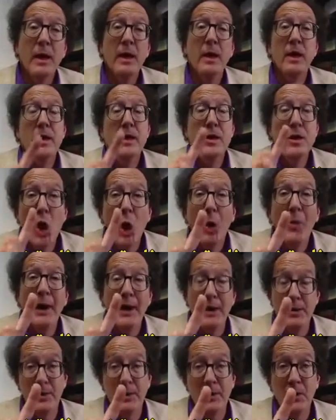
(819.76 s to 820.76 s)
nobody
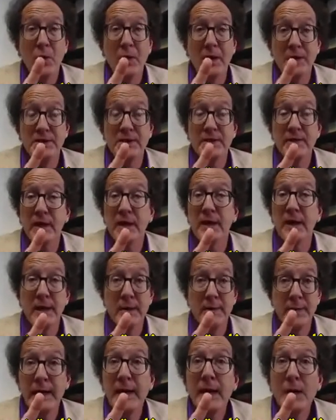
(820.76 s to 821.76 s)
would question the claim
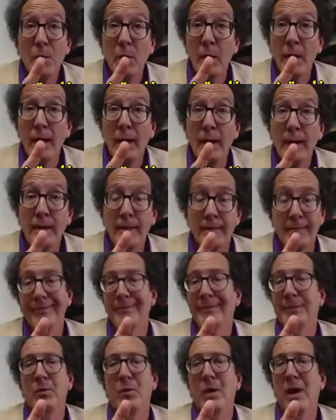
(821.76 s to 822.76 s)
anyway,
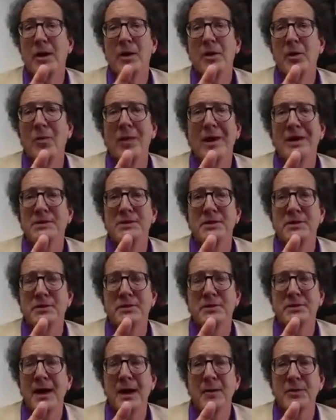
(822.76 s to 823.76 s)
then why are you wasting your
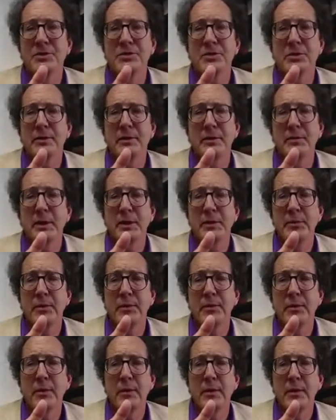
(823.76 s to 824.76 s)
time assuring people?
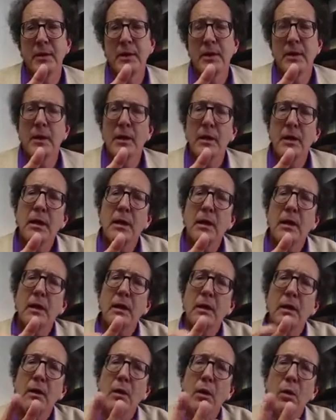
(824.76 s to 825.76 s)

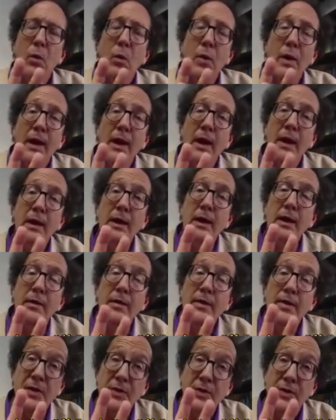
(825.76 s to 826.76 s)
When
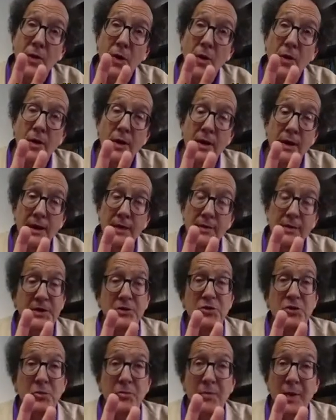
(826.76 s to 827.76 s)
the authority that
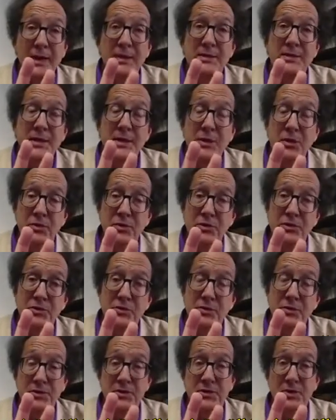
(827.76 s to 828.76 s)
you're basing your
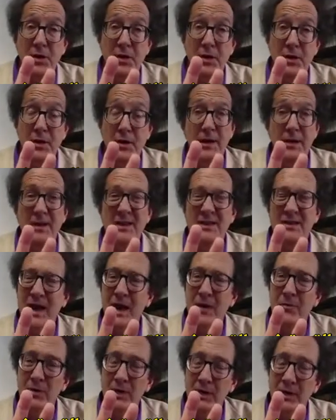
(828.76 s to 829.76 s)
assurance on is not
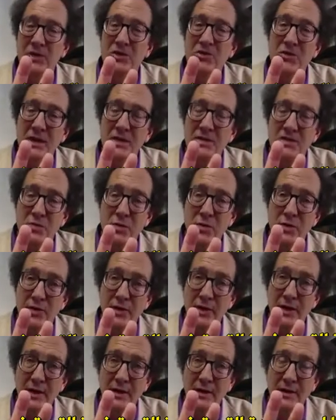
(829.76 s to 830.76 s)
really
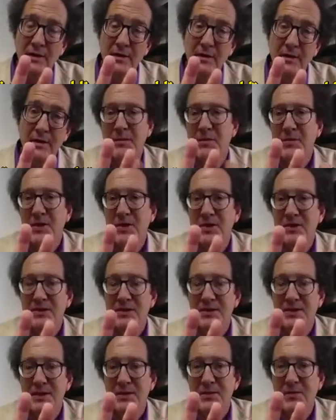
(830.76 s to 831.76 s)
trustworthy, because
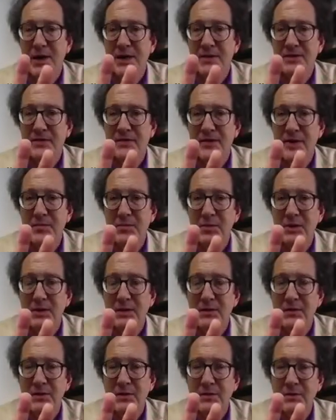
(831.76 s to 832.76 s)
then why should they believe
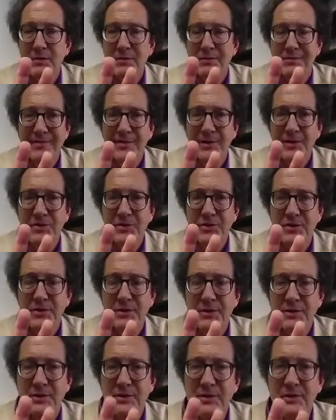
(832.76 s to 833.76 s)
your
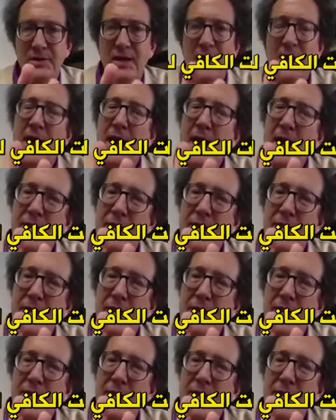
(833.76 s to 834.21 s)
assurances? And